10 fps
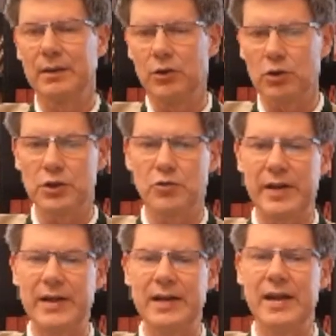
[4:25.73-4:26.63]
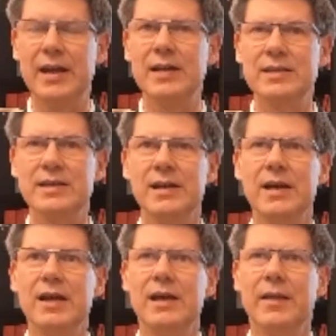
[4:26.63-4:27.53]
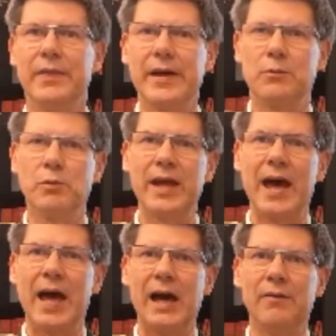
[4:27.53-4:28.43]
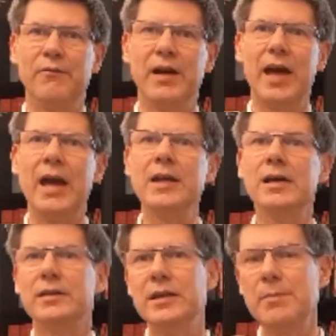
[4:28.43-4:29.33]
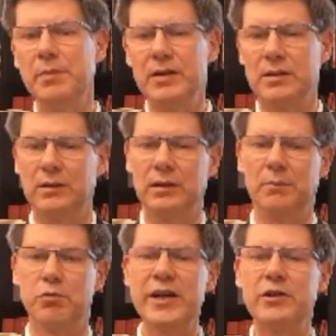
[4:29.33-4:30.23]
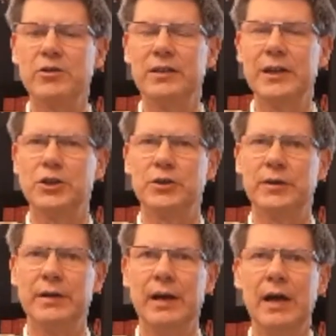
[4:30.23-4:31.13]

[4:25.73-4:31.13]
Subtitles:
doctrine is that we have a typical precondition